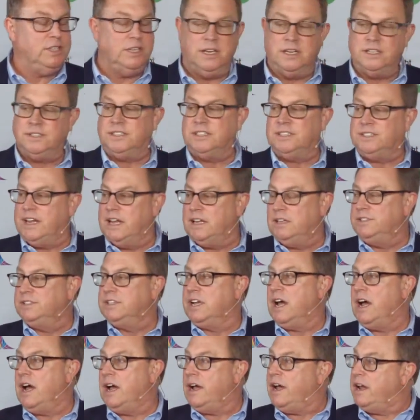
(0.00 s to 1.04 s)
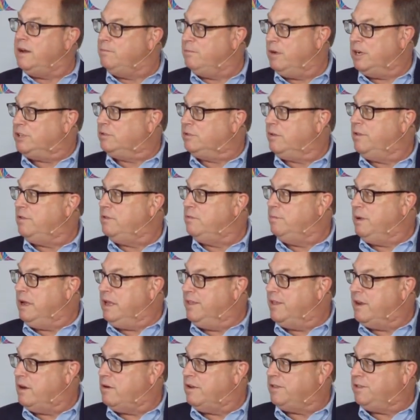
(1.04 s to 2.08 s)
And as a sales guy, I'd much rather be
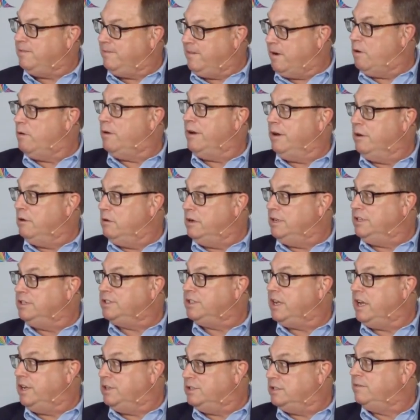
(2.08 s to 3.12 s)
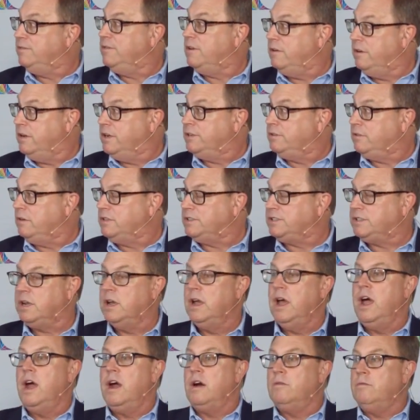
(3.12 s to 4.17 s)
there at the very early stage of their interest
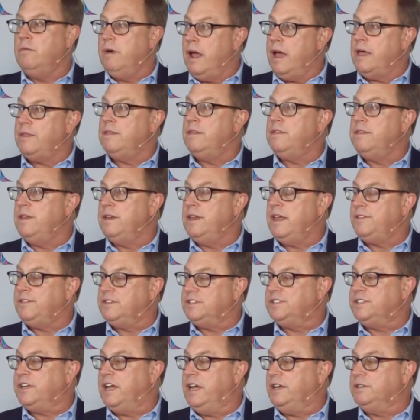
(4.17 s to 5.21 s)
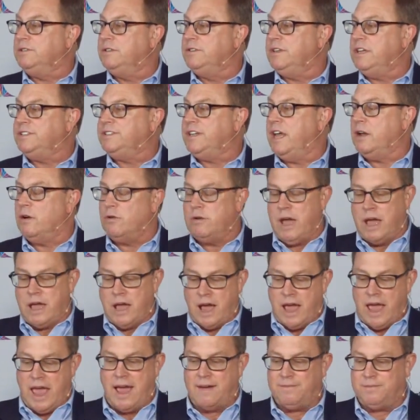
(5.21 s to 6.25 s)
rather than at the stage when they say, okay,
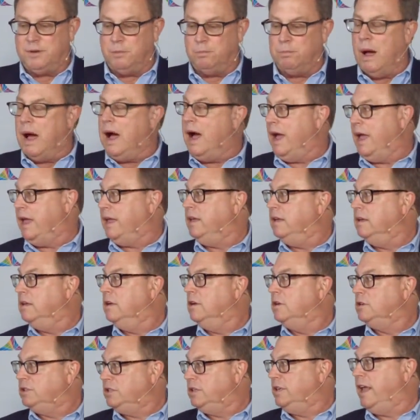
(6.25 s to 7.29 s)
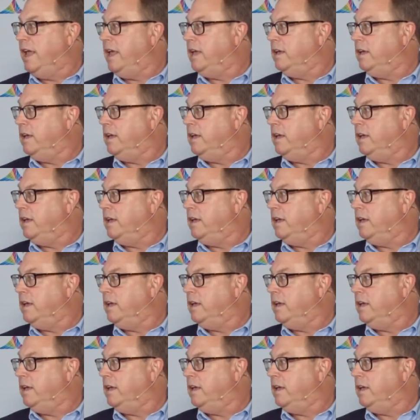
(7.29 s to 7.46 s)
I have to buy today.